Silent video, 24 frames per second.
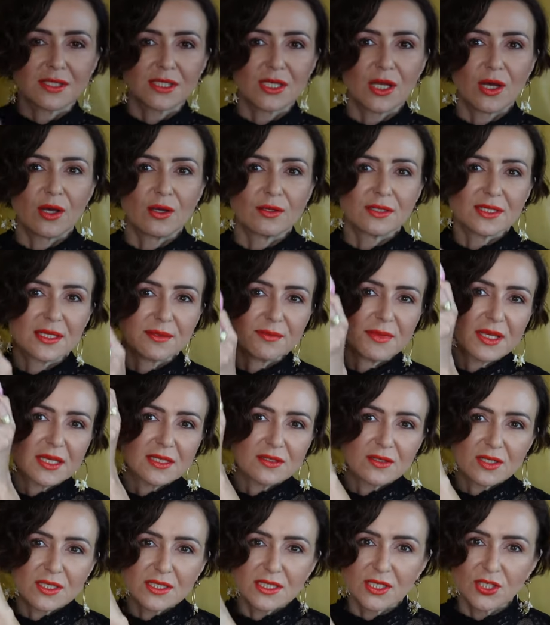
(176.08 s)
so something
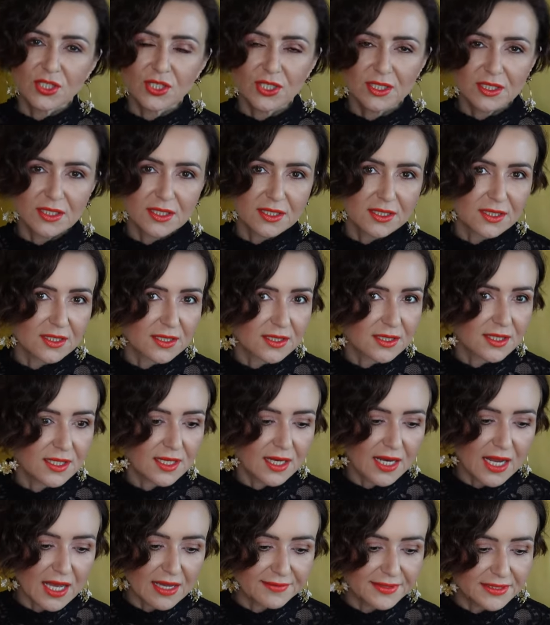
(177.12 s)
transitional,
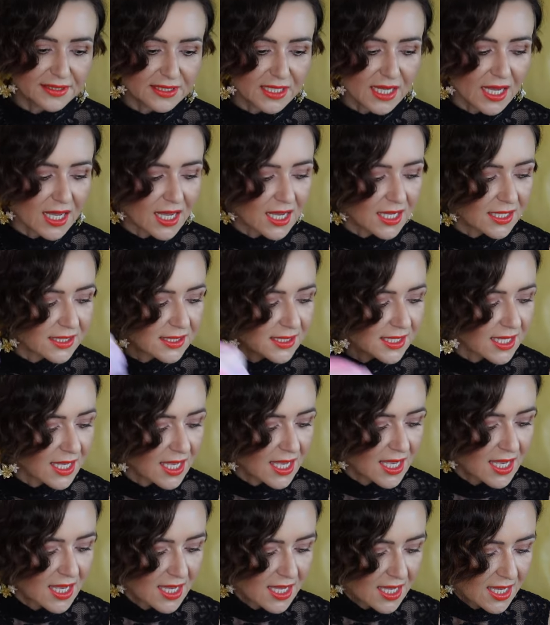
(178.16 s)
love it guys.
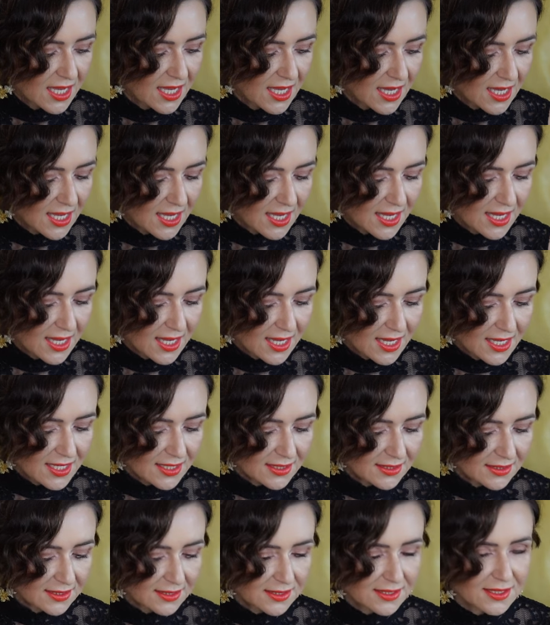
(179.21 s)

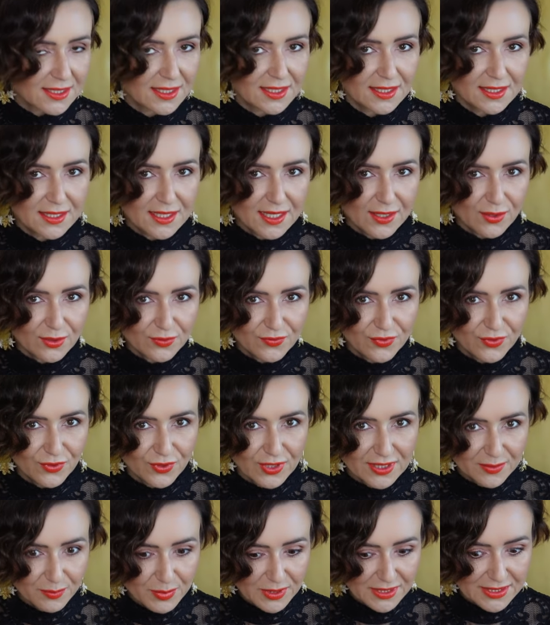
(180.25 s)
And I got a few
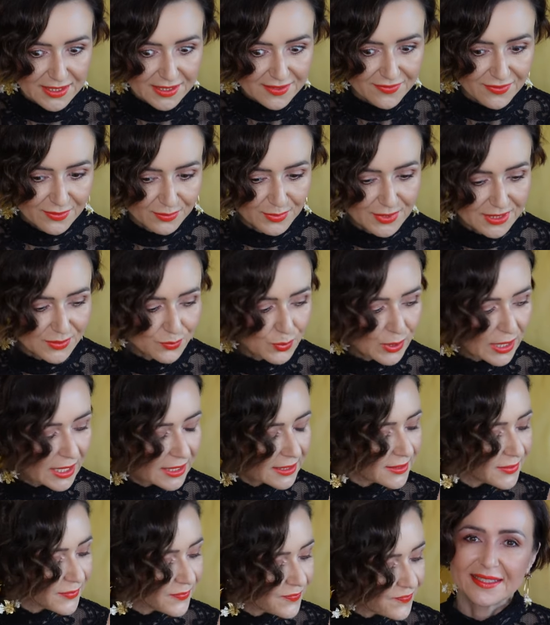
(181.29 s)
other pieces from this
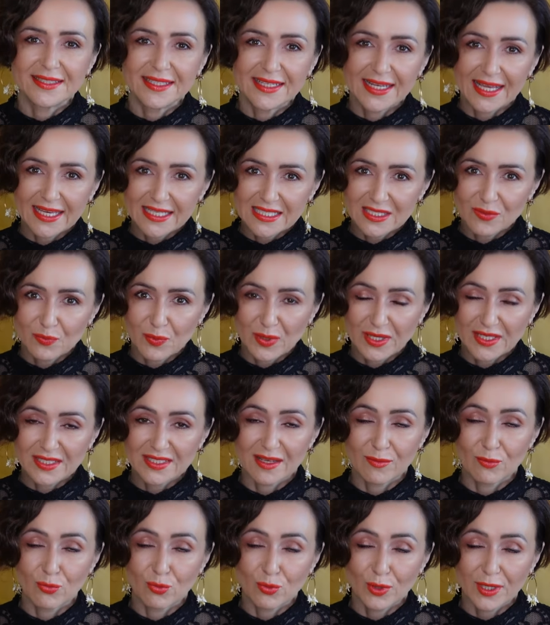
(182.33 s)
brand. The next piece
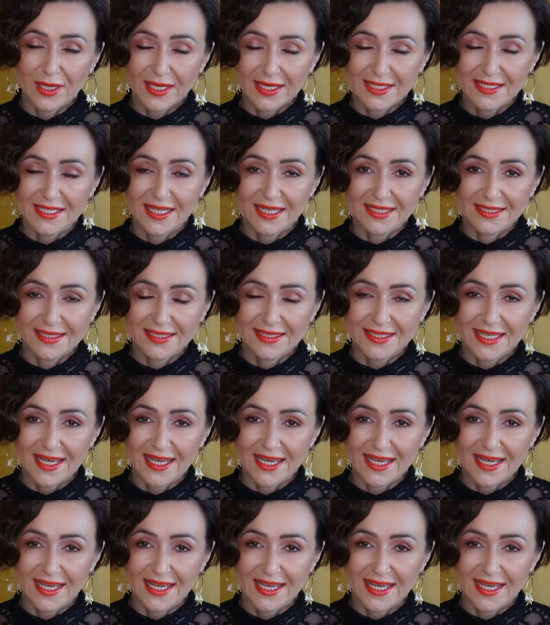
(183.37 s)
I'm really excited,